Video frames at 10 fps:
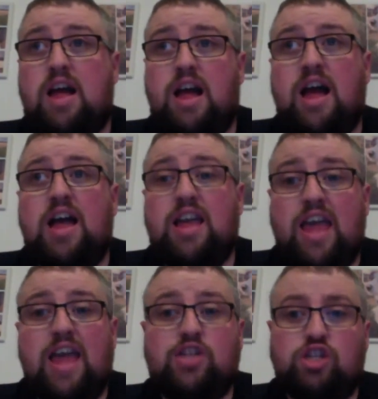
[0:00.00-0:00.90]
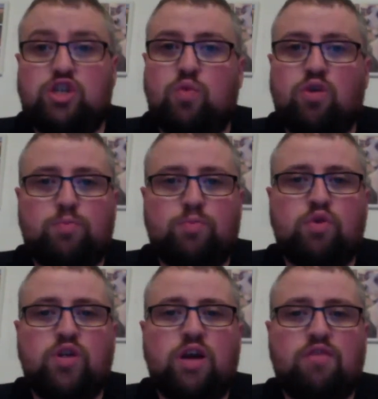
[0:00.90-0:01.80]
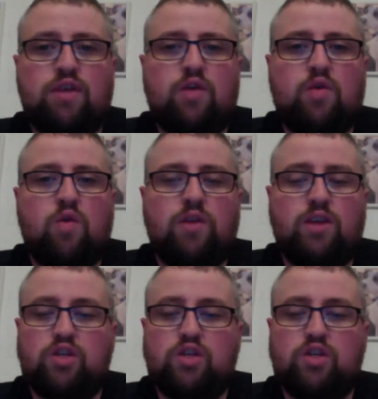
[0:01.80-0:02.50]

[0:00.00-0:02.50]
edge it towards Bojan Velickovic.